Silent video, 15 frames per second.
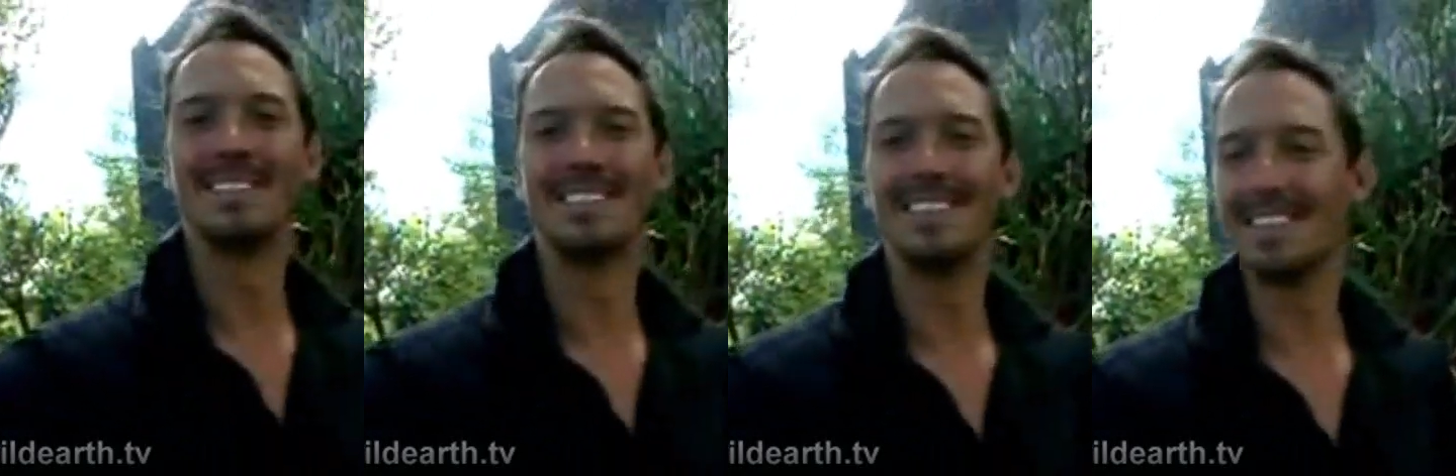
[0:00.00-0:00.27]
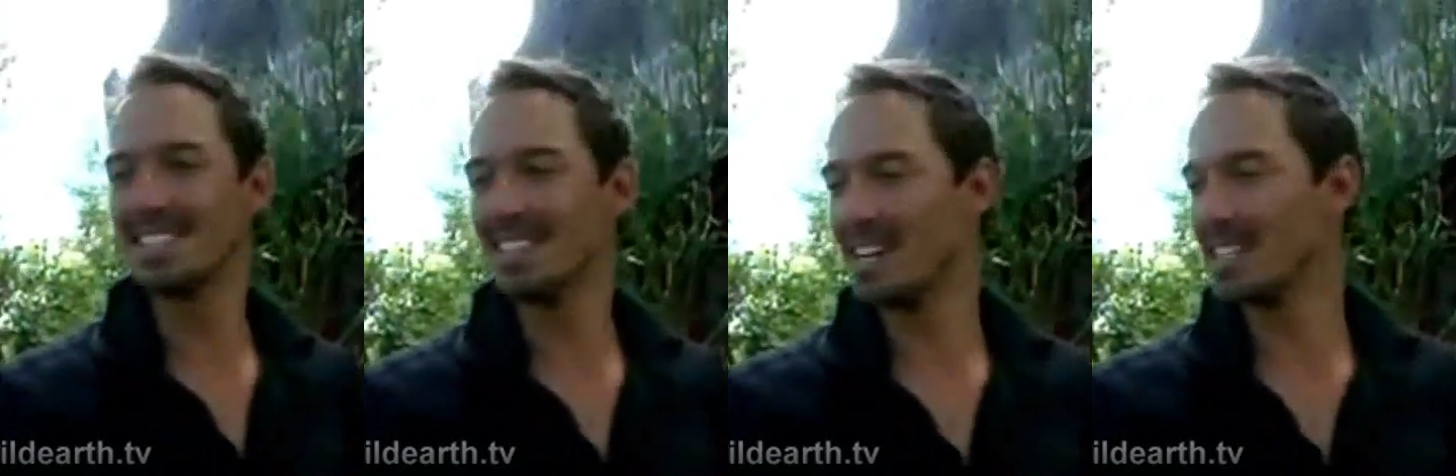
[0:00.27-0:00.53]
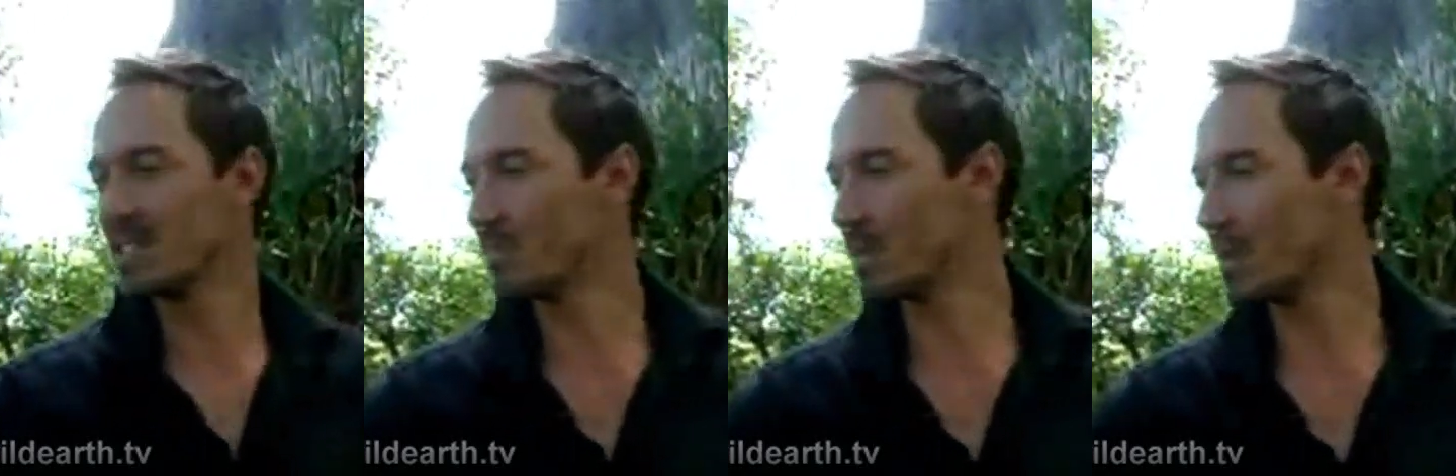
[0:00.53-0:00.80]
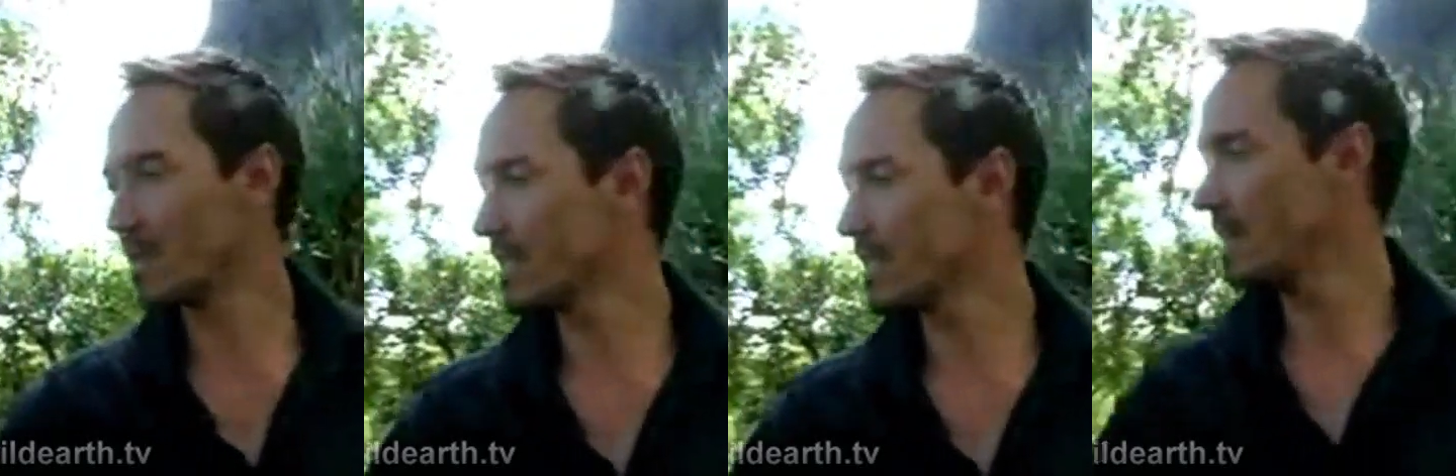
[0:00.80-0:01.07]
Brilliant. That's a nice
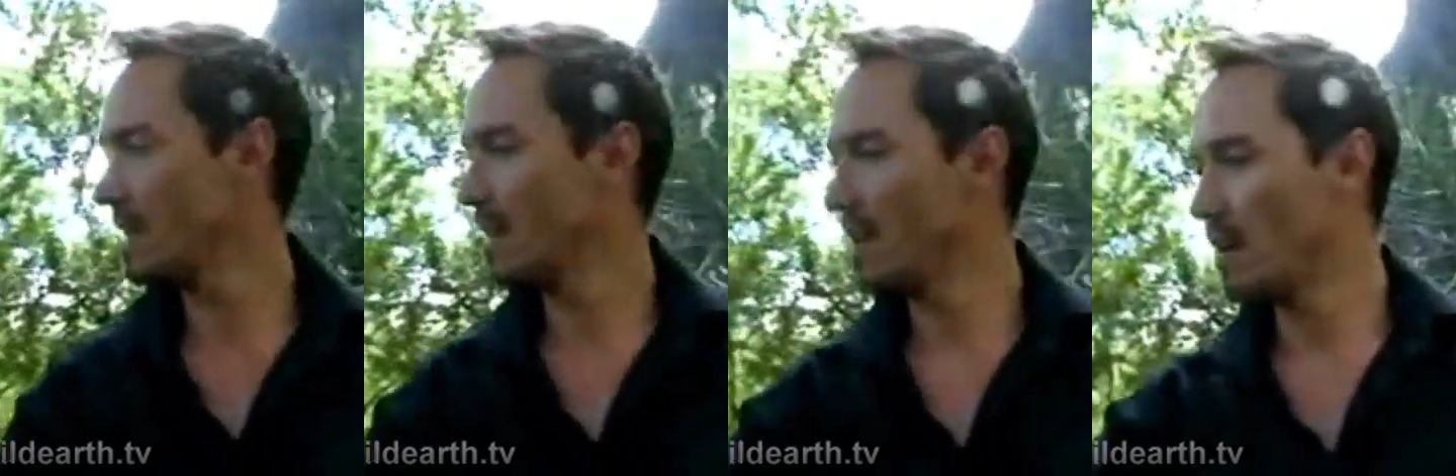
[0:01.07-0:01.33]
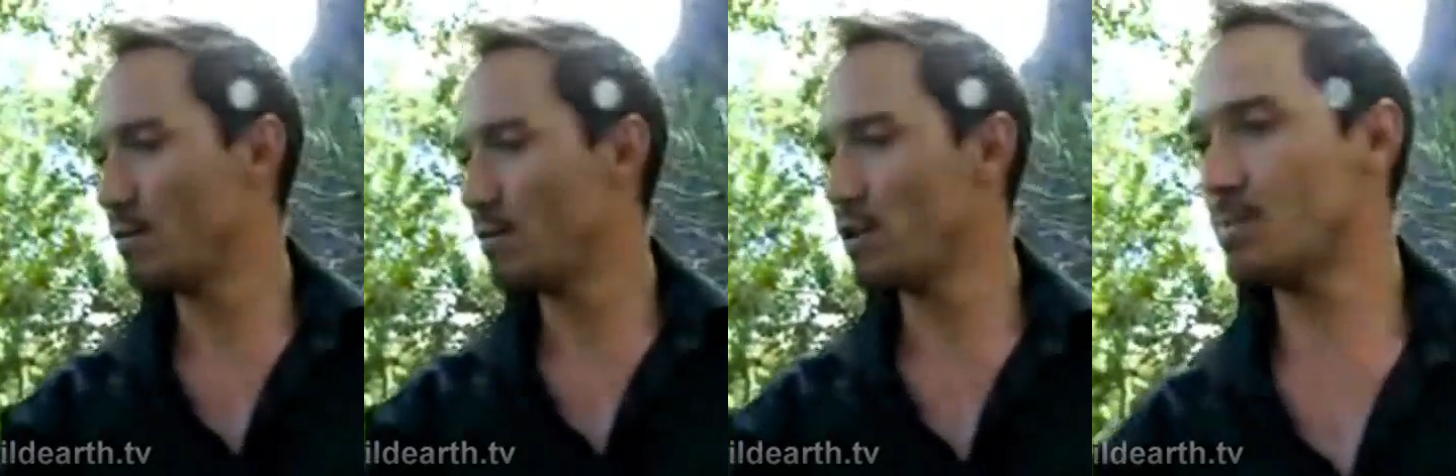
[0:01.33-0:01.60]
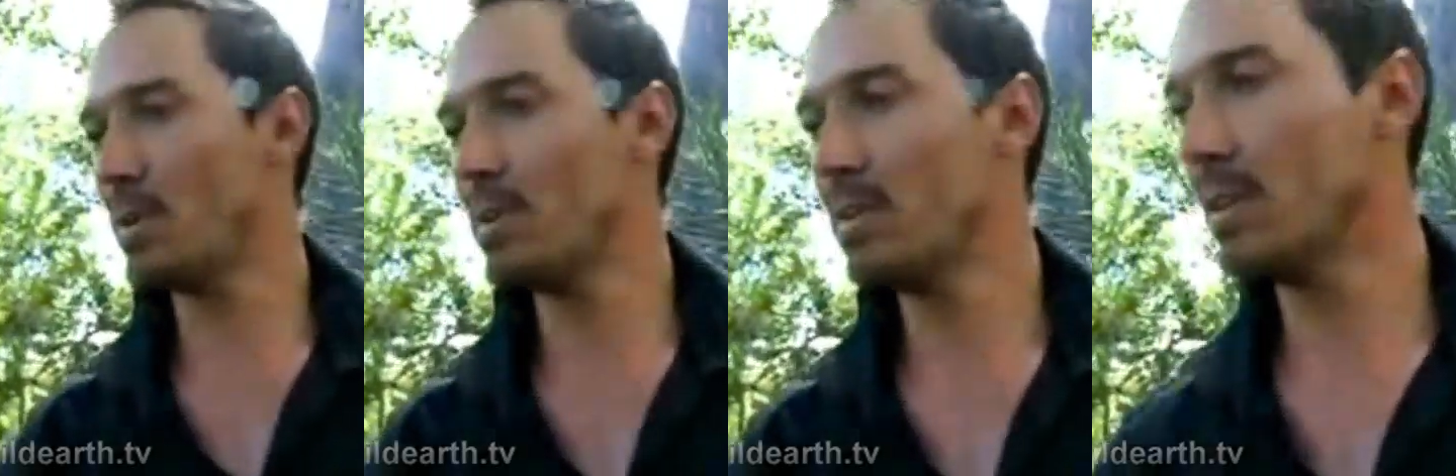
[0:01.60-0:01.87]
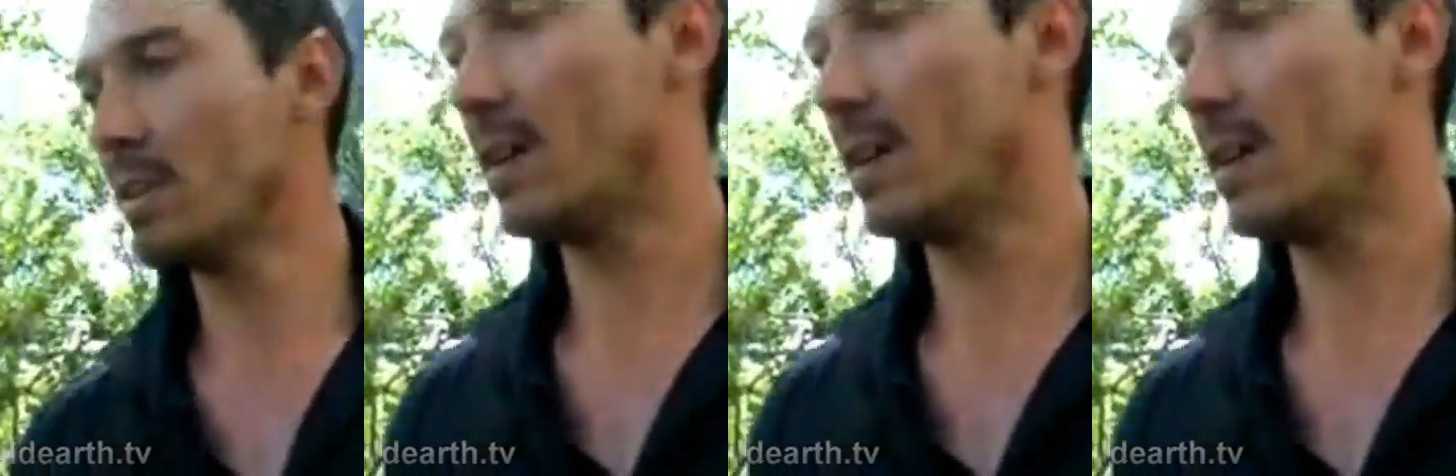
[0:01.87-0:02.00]
surprise. Fish